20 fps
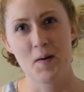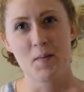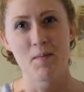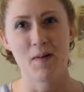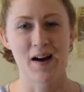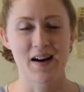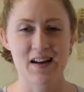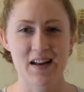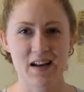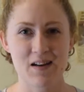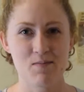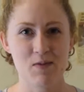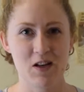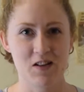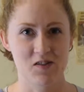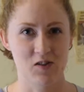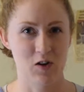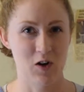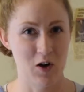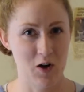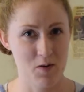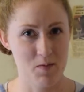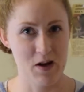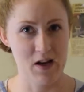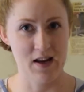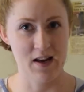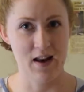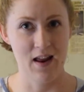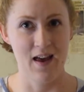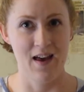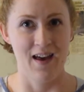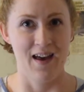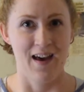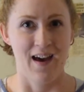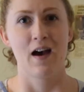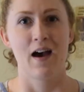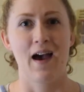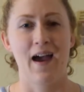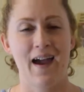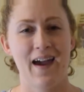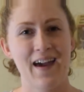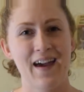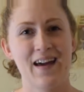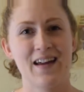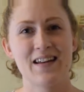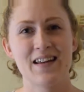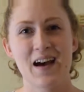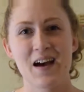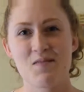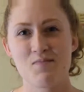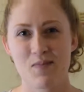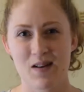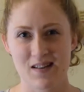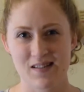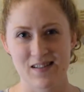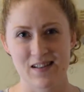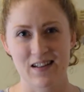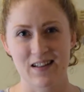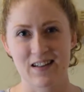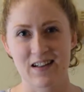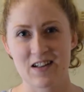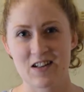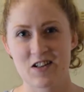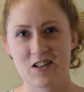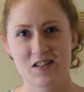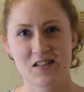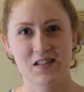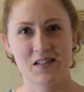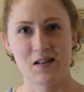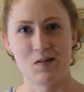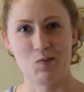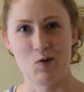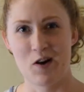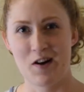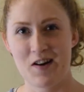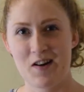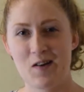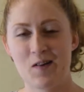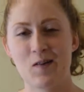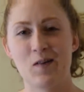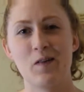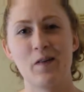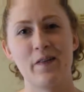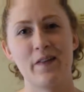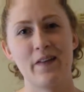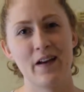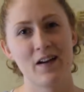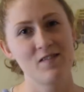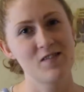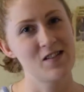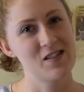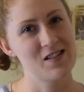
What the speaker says: My name is Carmen, and I'm basically just someone who loves